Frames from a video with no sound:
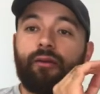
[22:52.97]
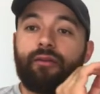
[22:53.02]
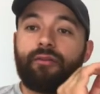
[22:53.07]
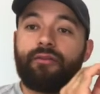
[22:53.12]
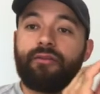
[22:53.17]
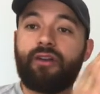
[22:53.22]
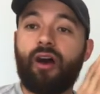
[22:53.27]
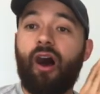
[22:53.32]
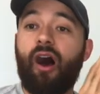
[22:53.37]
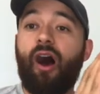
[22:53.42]

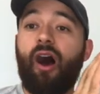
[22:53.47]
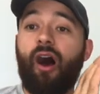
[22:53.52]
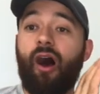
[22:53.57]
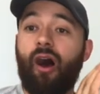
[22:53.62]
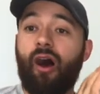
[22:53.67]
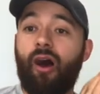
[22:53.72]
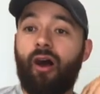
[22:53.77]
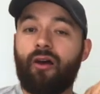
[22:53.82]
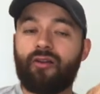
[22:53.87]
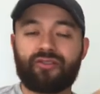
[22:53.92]

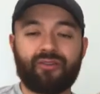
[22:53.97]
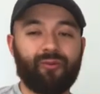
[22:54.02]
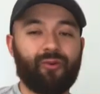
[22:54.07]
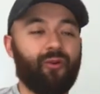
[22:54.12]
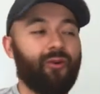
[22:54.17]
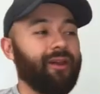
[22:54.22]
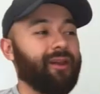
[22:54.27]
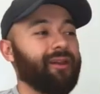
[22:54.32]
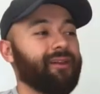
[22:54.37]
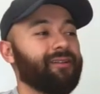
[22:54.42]
da, so I'm
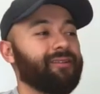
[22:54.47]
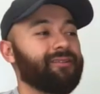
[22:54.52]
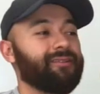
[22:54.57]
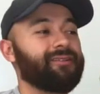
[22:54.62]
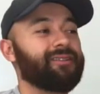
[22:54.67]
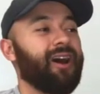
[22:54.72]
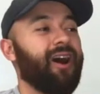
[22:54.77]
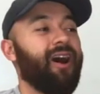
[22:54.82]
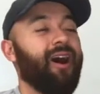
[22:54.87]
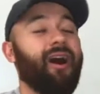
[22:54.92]
going
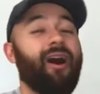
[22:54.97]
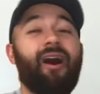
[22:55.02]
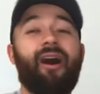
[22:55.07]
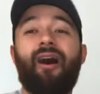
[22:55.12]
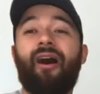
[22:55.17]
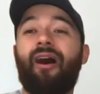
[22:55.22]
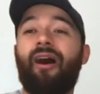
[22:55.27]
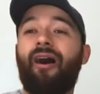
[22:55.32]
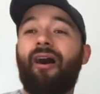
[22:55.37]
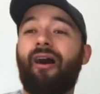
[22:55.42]

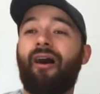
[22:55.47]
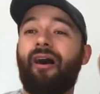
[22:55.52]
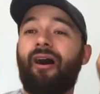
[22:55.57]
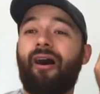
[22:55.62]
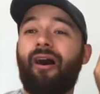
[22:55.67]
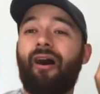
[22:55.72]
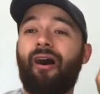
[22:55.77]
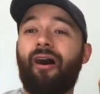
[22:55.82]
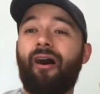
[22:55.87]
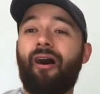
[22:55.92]

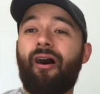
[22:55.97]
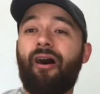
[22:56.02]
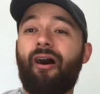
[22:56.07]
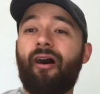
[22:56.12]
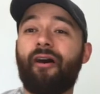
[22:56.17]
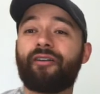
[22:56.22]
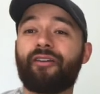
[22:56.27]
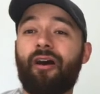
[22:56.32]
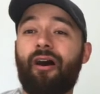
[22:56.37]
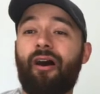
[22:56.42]

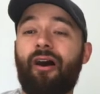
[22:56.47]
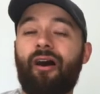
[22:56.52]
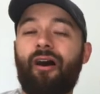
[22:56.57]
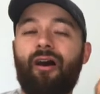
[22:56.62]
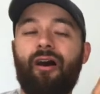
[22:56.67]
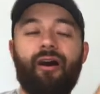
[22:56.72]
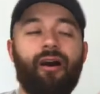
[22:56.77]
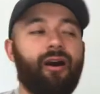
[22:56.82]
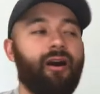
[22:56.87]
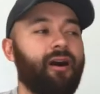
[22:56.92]
ta
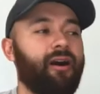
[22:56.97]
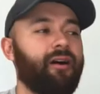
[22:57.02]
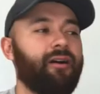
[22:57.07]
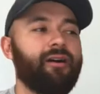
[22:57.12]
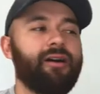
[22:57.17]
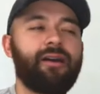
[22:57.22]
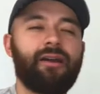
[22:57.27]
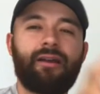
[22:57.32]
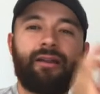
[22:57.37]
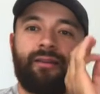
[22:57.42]
da,
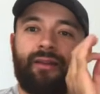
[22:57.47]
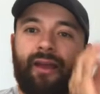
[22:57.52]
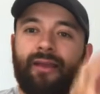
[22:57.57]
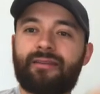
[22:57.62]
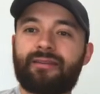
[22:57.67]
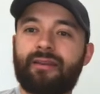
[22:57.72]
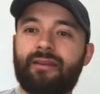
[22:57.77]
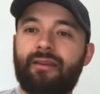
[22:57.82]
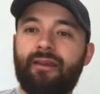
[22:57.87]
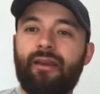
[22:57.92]
nice
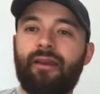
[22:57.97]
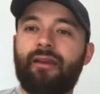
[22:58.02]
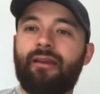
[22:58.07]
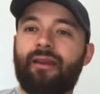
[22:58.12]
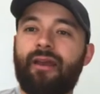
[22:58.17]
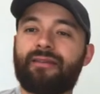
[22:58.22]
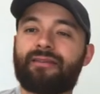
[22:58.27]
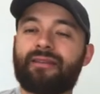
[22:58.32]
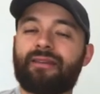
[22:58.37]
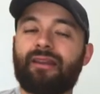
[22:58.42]

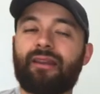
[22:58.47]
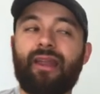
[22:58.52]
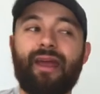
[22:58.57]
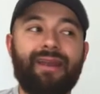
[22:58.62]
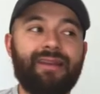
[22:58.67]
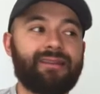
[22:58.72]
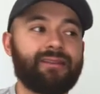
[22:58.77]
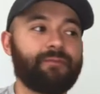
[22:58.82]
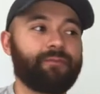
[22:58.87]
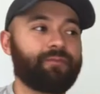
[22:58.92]
and
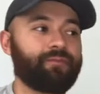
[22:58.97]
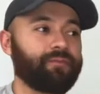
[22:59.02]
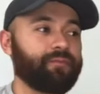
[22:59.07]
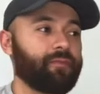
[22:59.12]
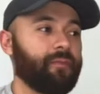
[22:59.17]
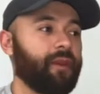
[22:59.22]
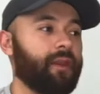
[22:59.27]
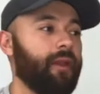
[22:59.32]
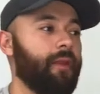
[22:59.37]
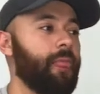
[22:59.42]
light,
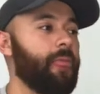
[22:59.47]
okay?